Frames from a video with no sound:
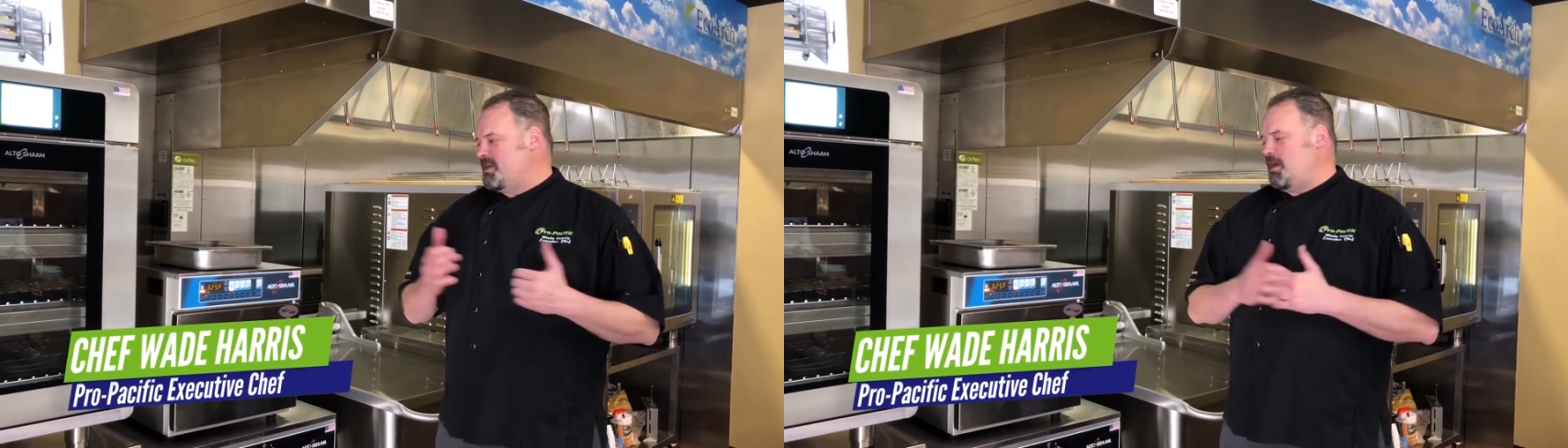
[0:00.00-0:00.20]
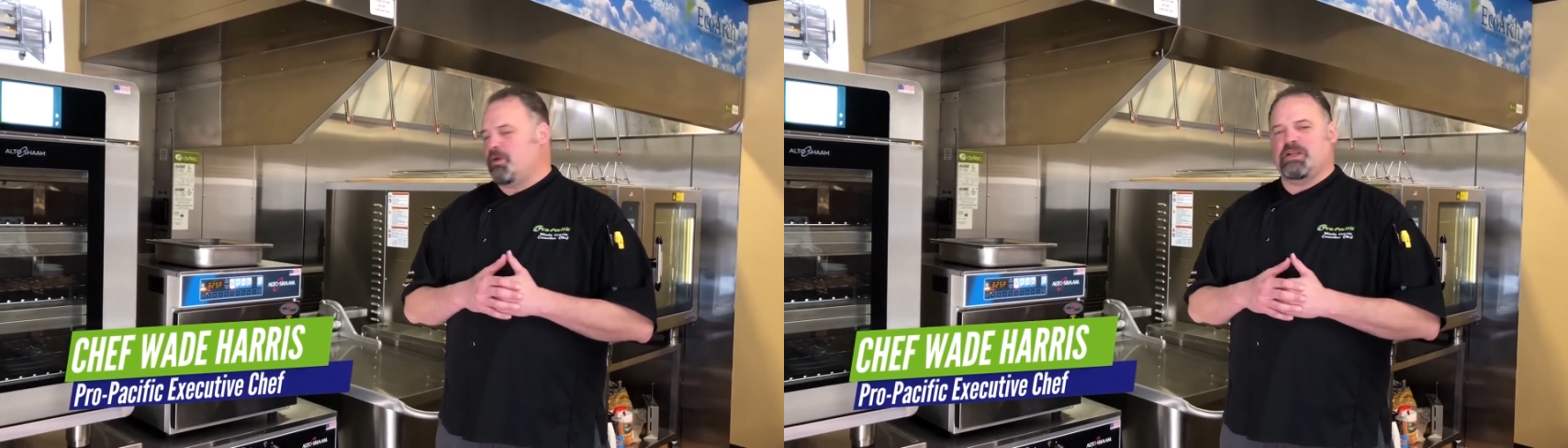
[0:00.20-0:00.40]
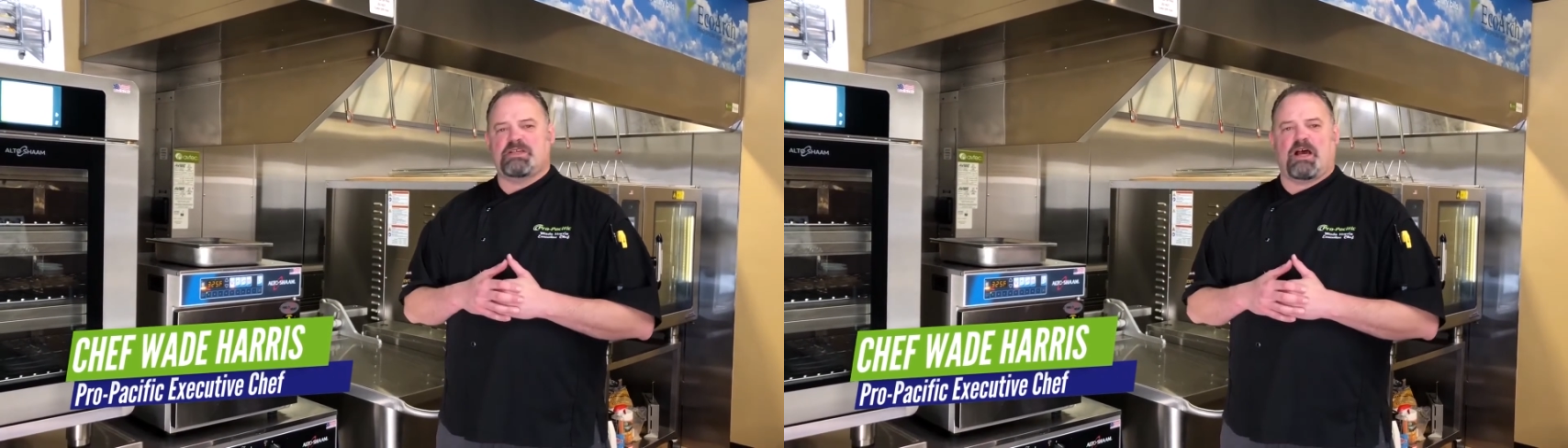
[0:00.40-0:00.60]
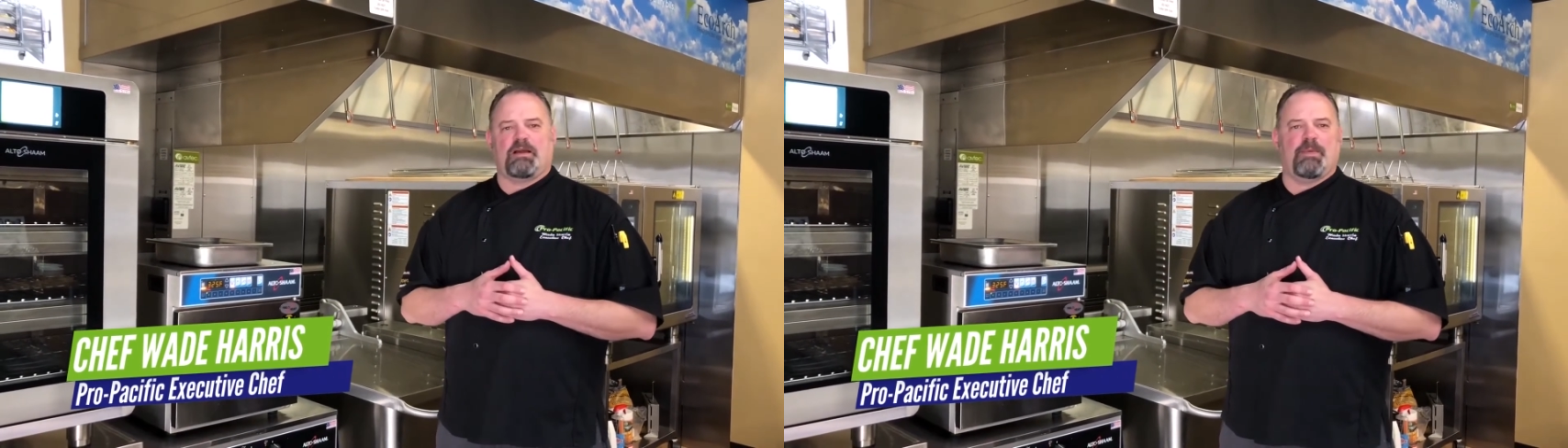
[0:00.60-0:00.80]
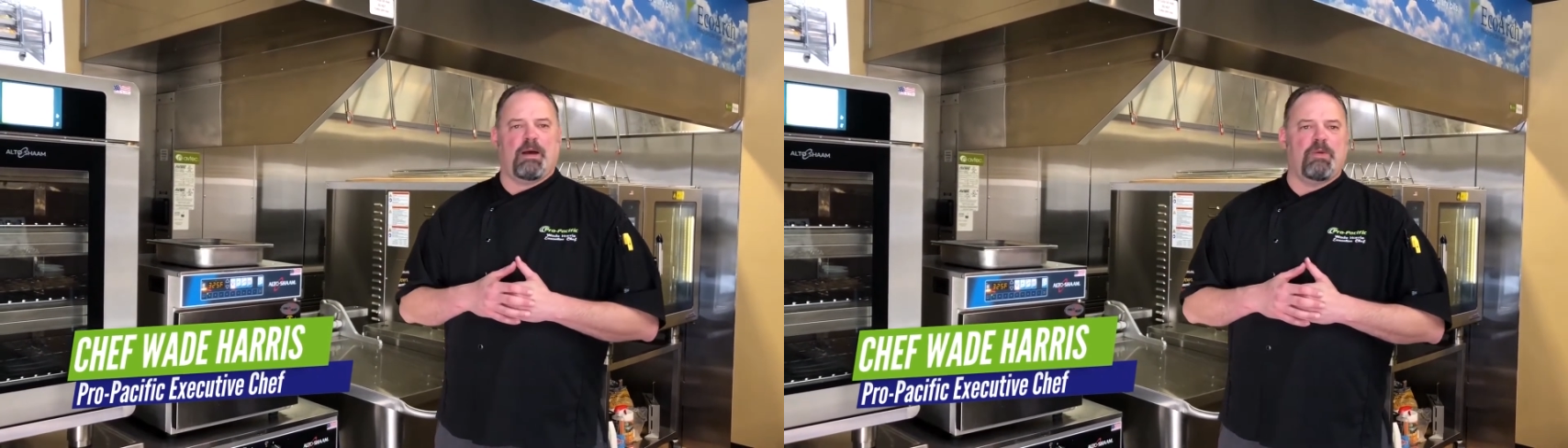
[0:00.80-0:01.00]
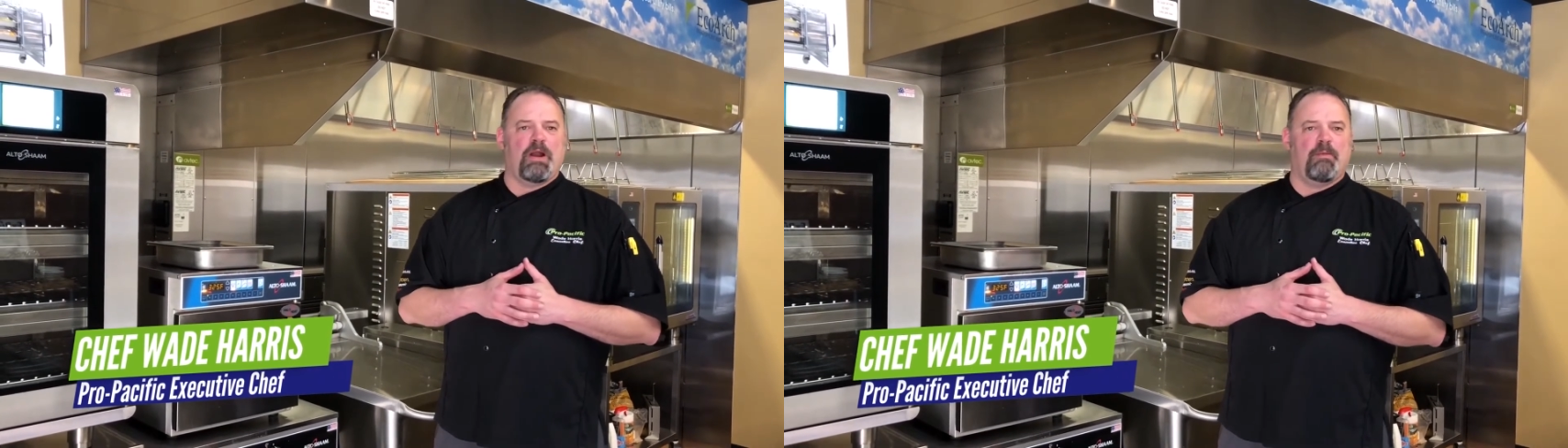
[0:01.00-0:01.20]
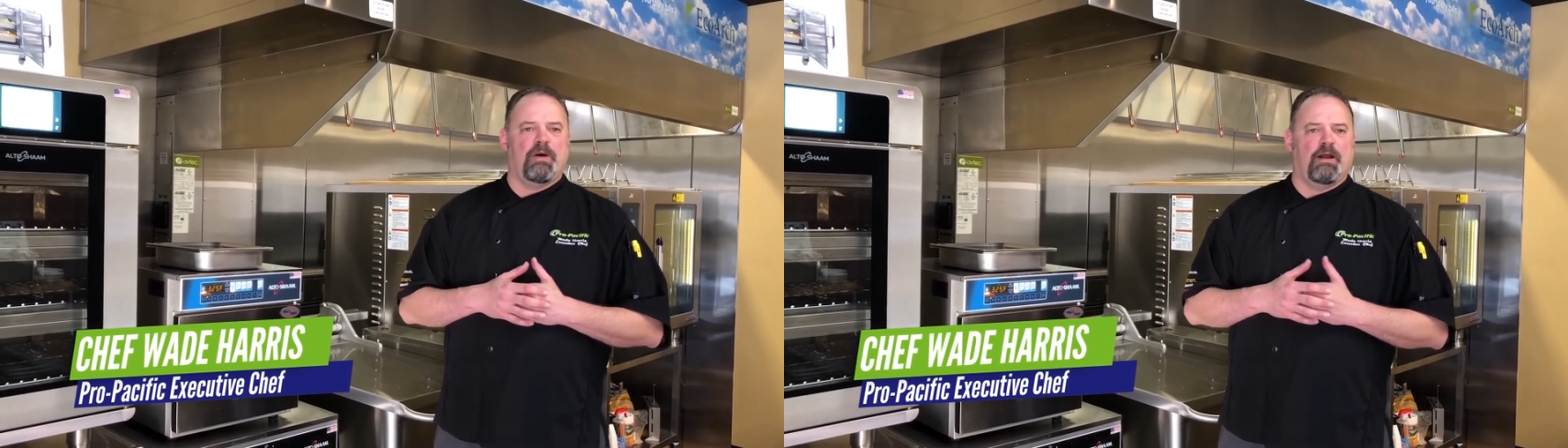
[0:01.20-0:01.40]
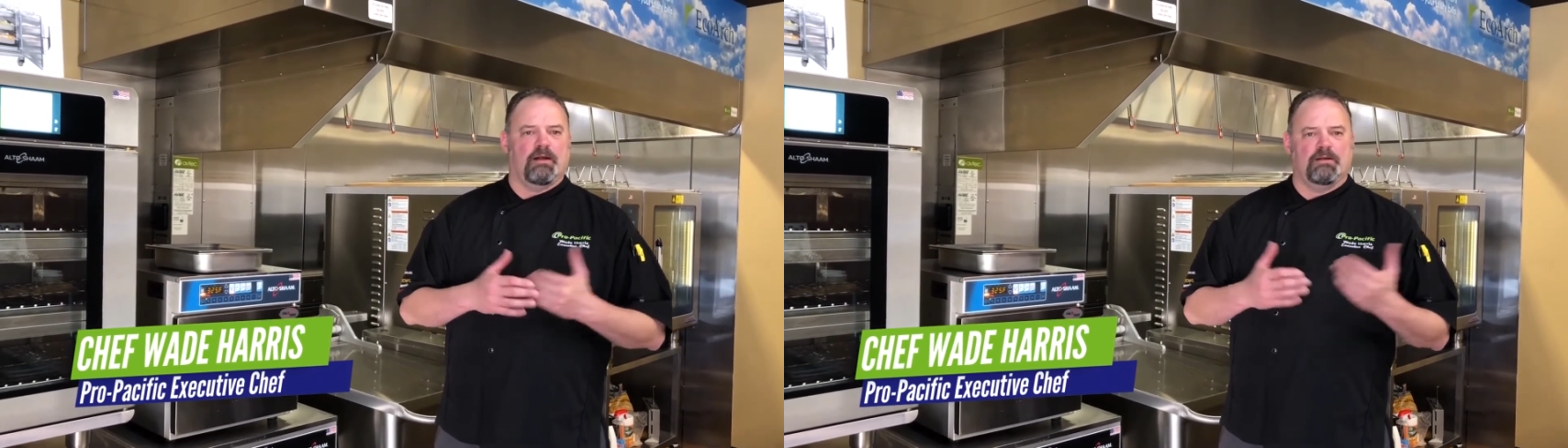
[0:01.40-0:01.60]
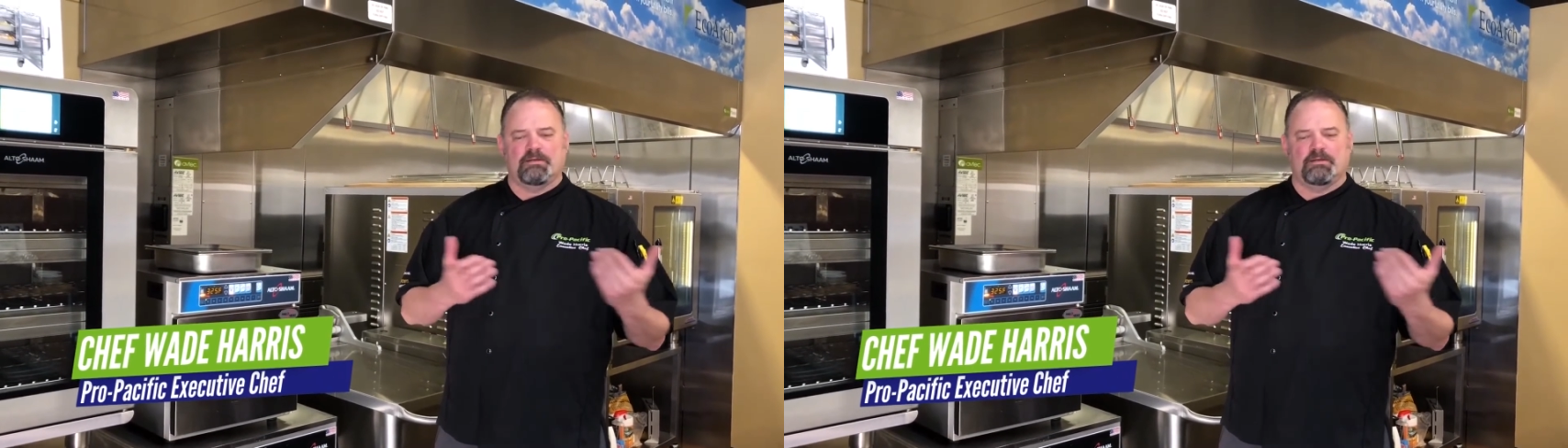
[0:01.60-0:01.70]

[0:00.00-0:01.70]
today we're going to talk about brown butter.